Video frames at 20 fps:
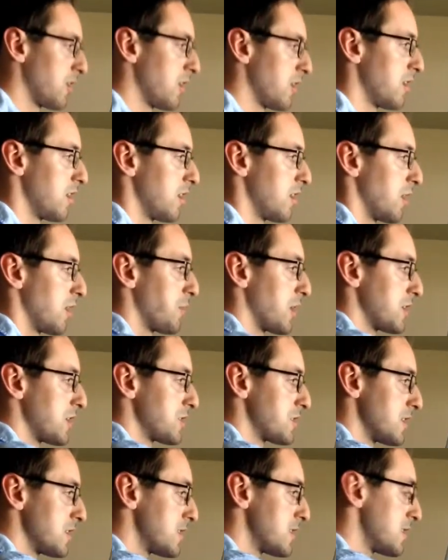I punched
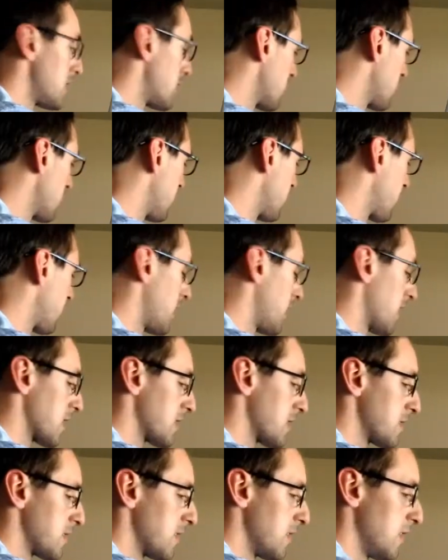in 0 in for
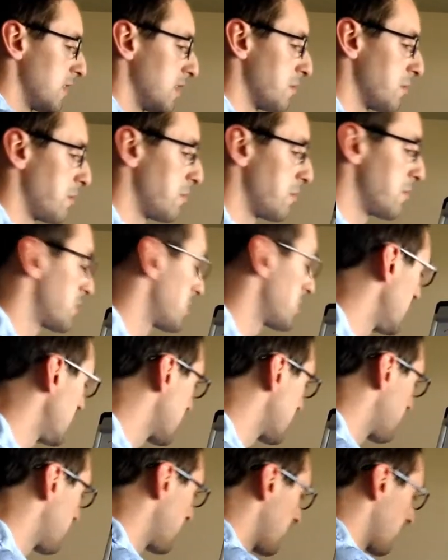x. My machine
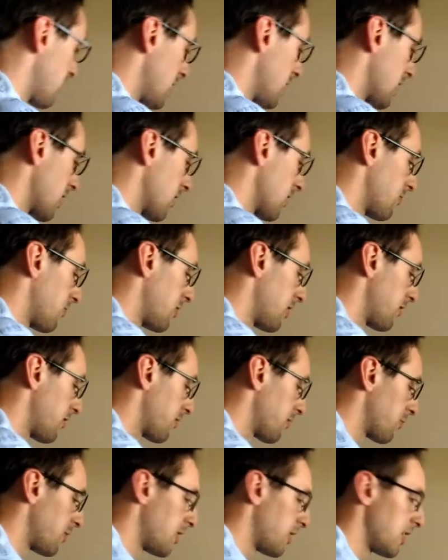spit out -1
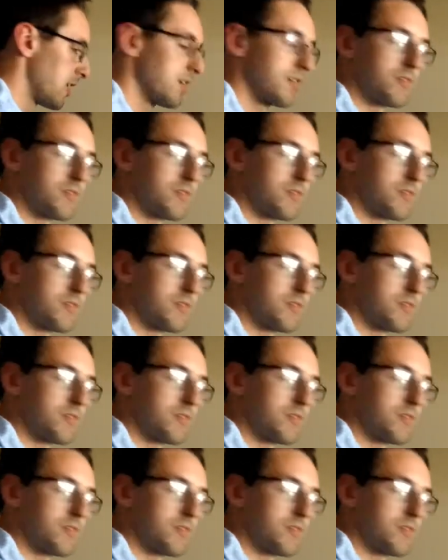for y.